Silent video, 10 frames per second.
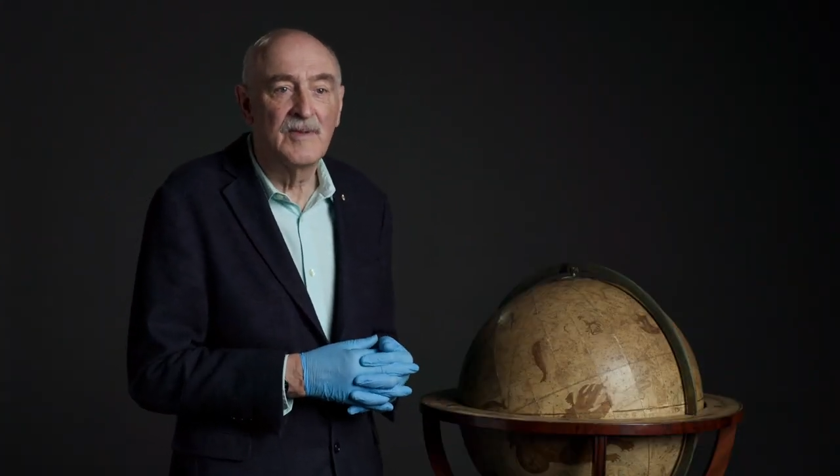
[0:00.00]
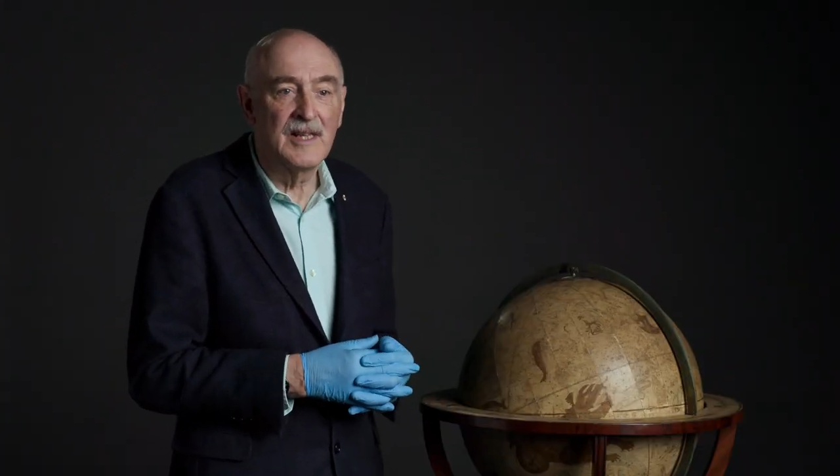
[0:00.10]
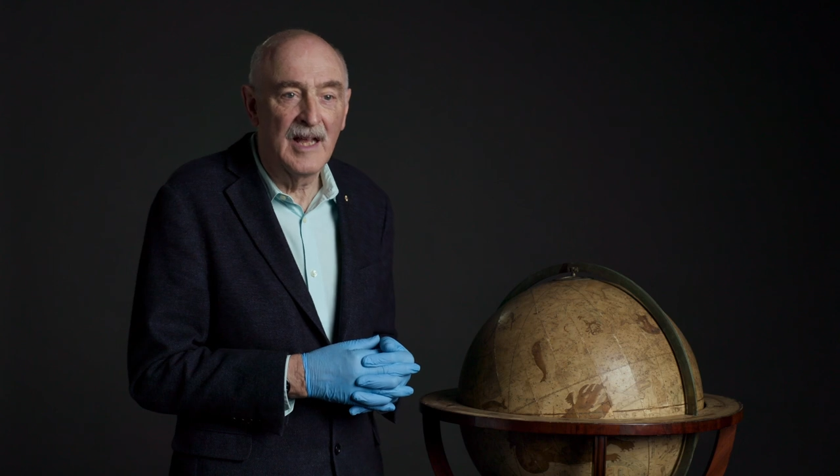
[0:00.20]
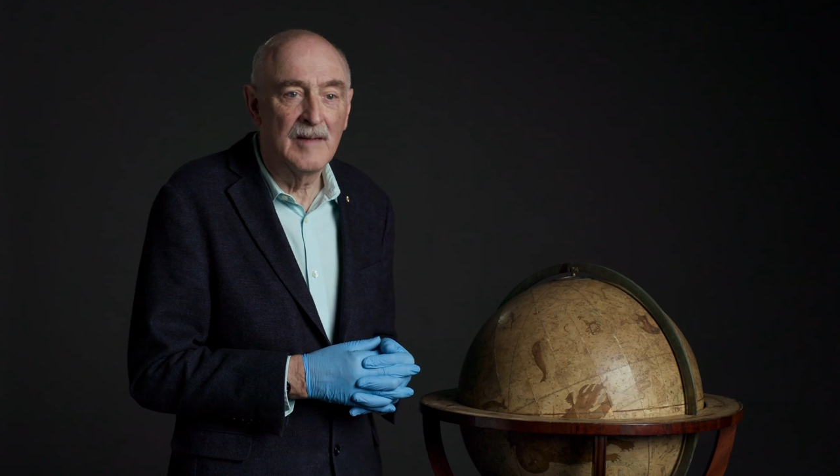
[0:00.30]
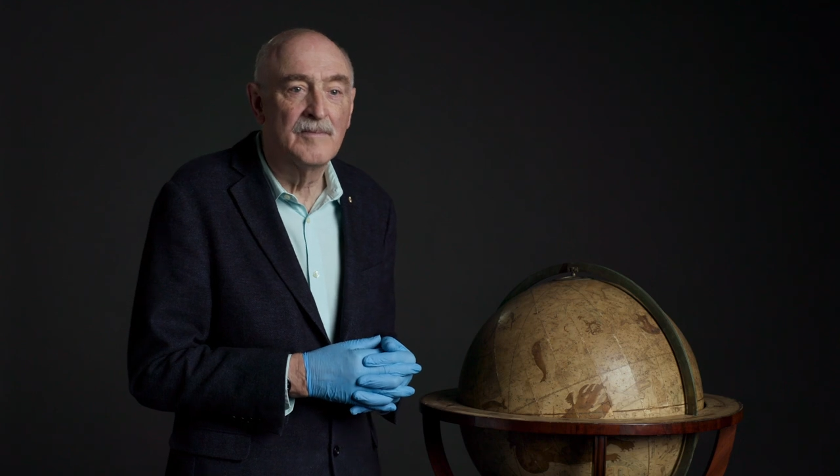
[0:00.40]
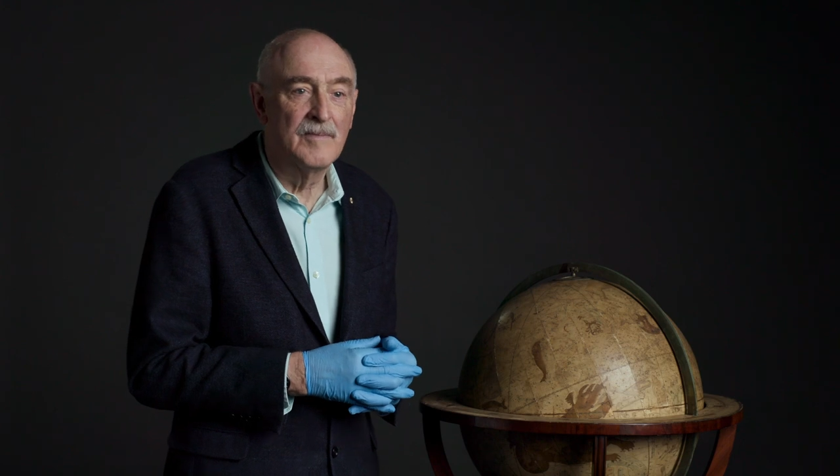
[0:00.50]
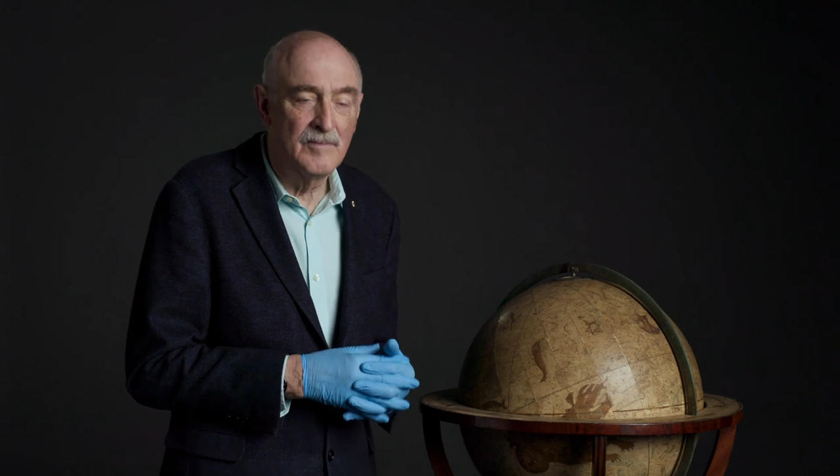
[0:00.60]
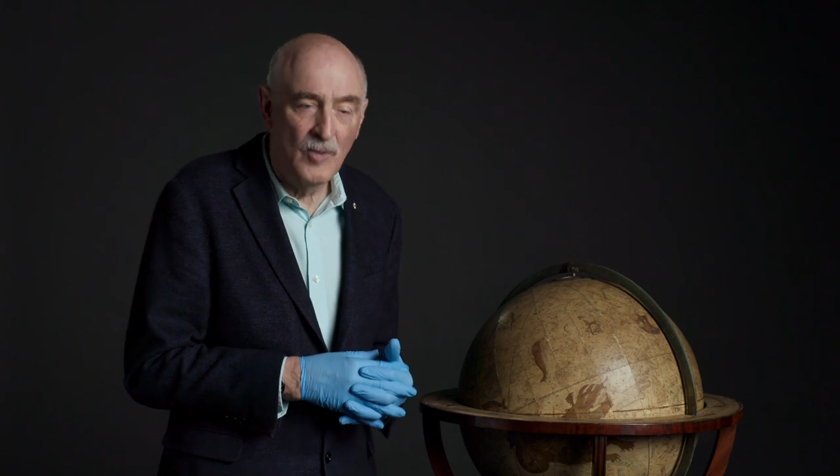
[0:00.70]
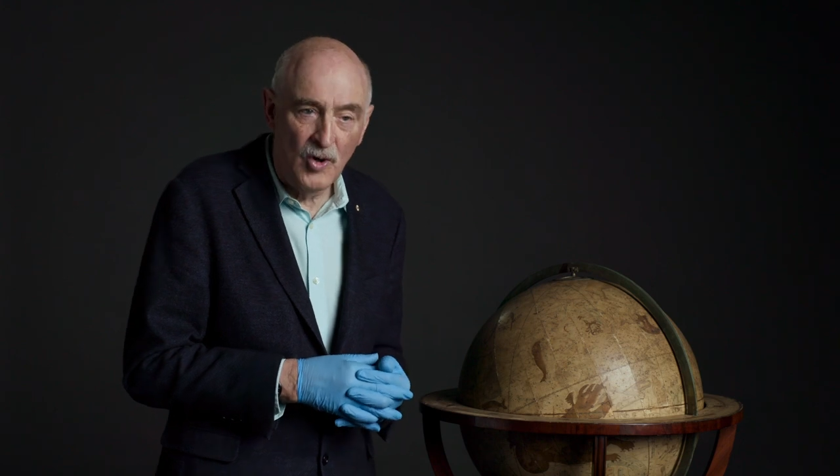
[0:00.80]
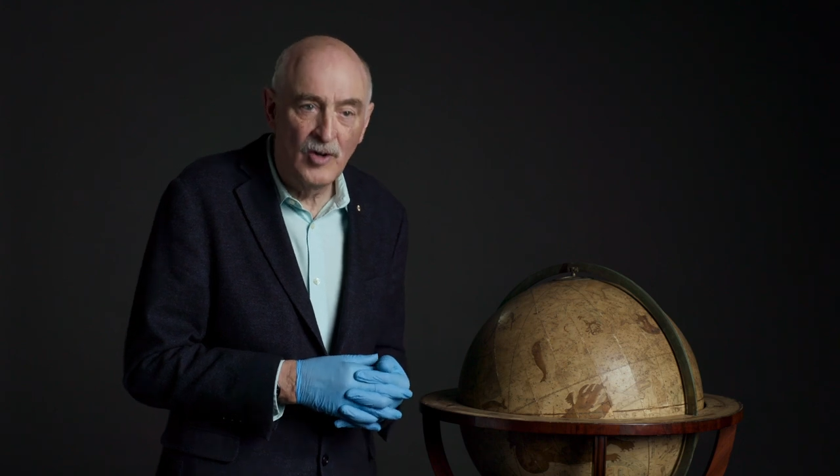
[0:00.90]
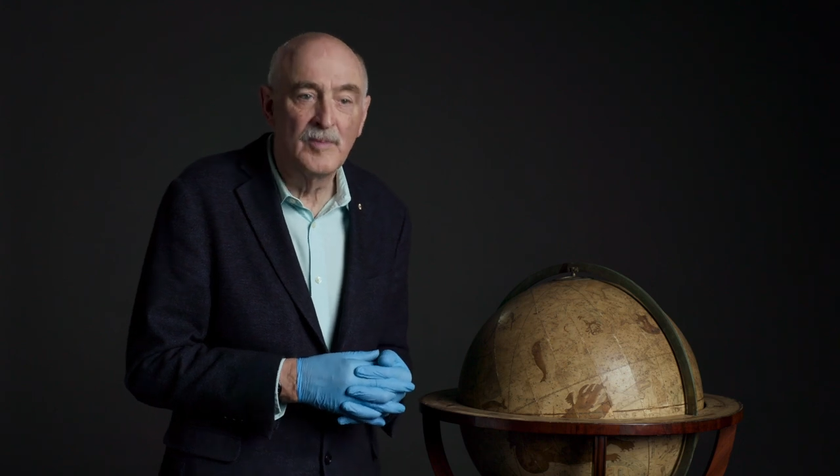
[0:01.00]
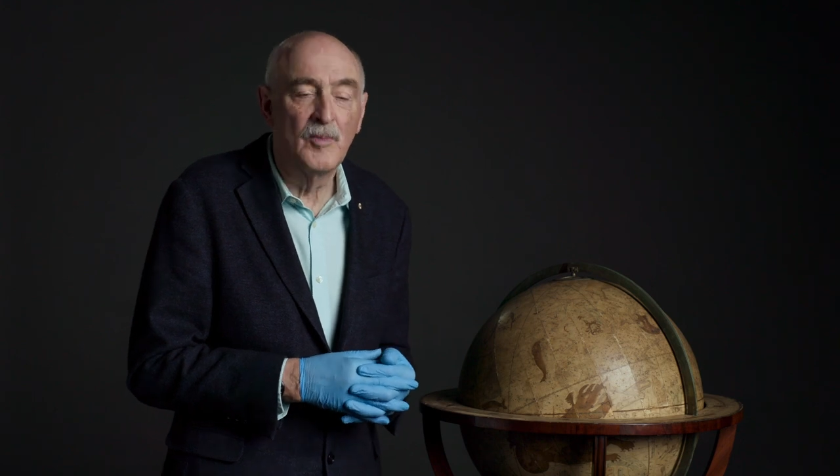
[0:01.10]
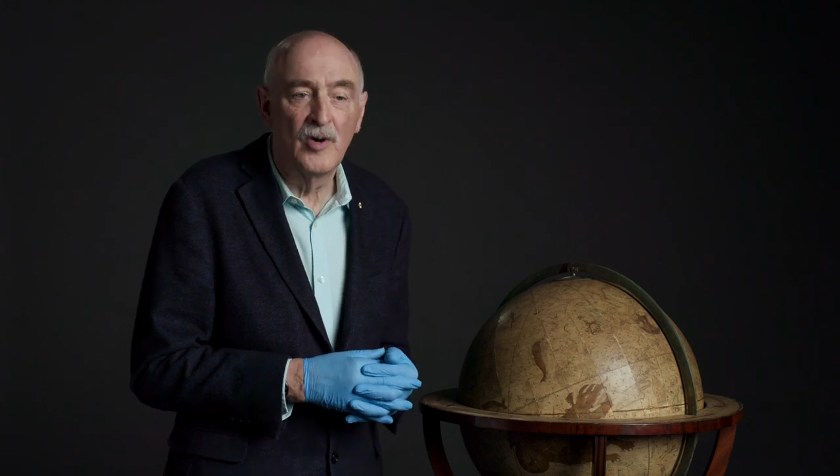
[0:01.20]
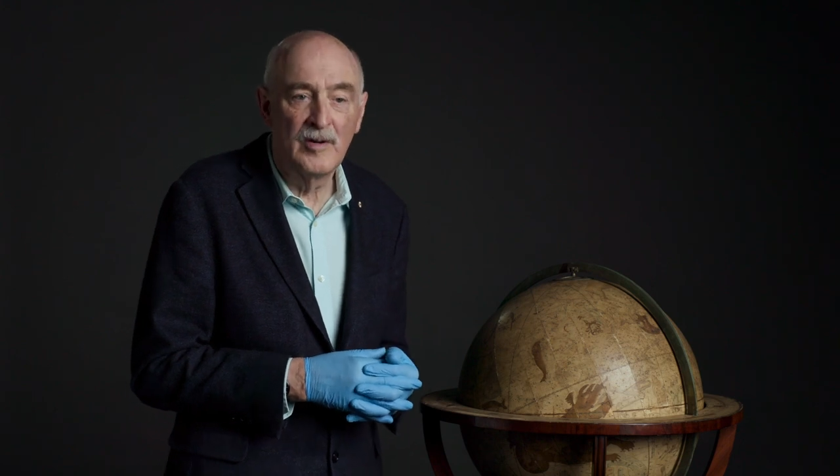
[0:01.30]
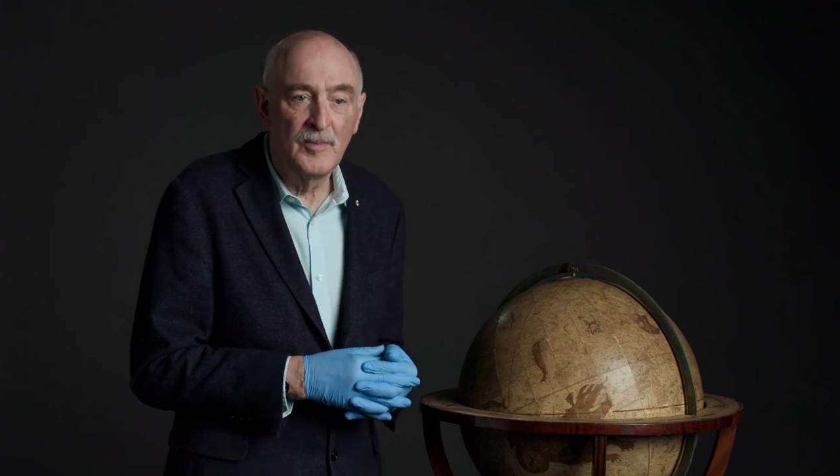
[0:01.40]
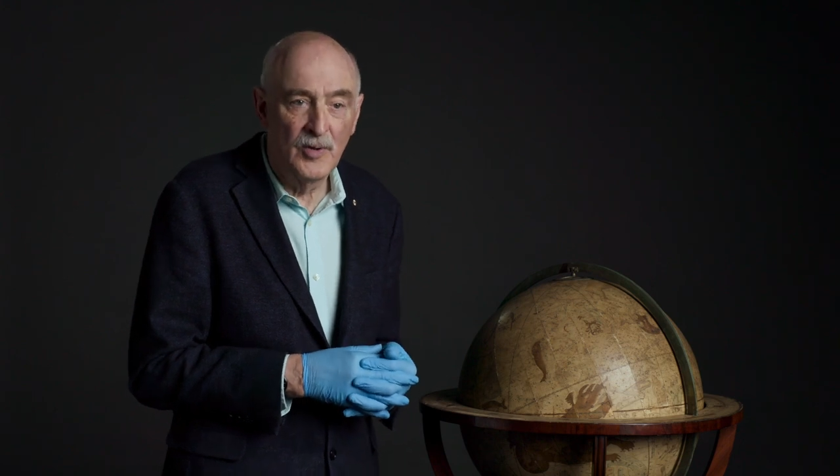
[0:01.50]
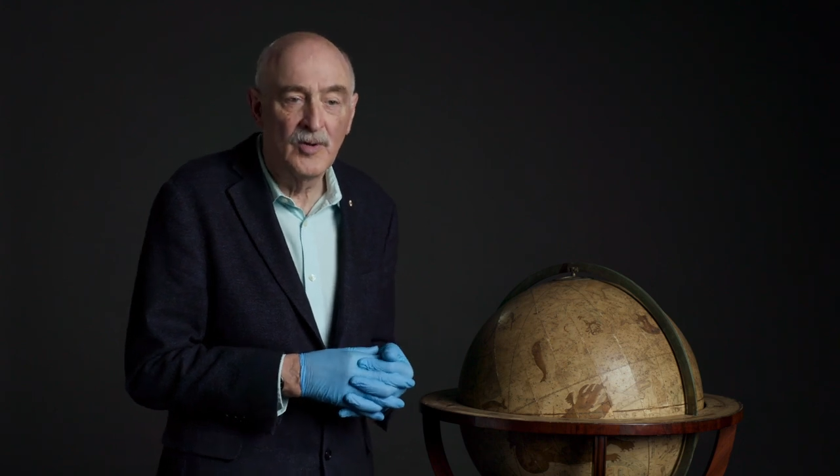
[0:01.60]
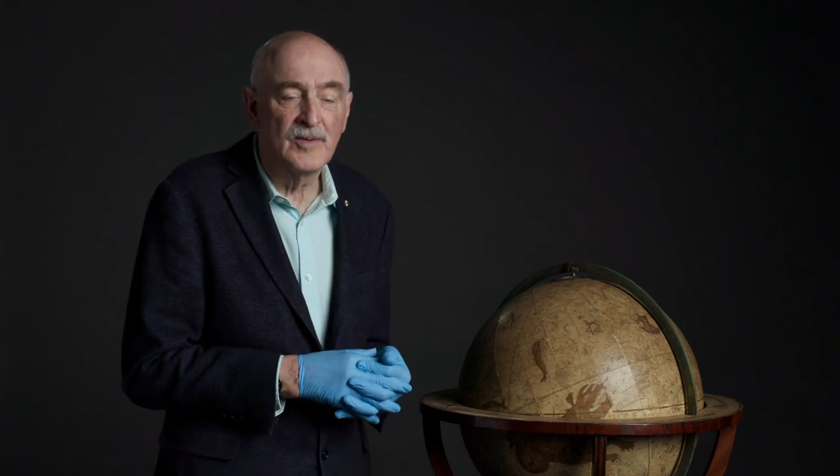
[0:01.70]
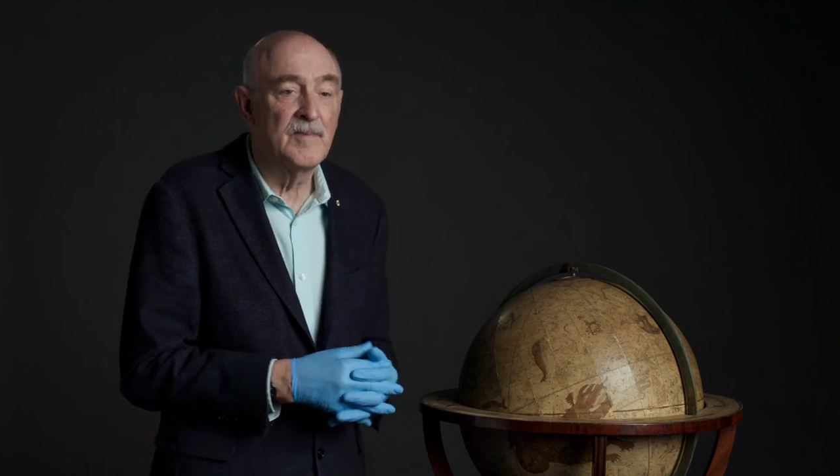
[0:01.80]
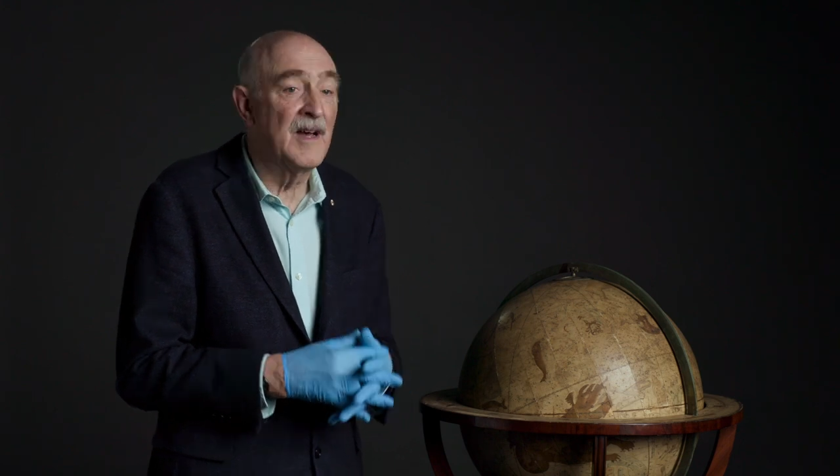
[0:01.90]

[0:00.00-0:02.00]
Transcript: became more and more important.